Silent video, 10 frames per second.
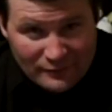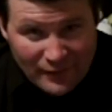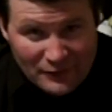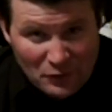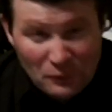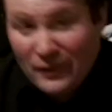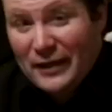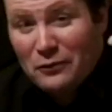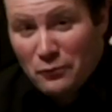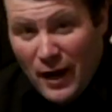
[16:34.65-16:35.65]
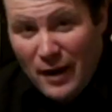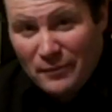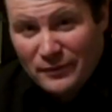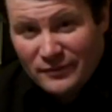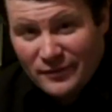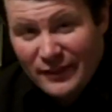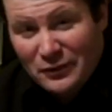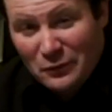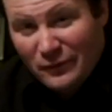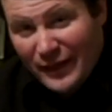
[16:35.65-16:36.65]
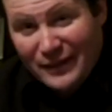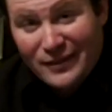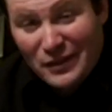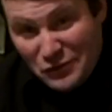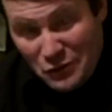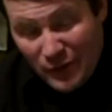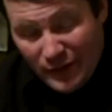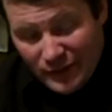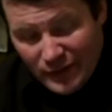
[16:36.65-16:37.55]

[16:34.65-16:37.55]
I don't like rap, and I don't like country.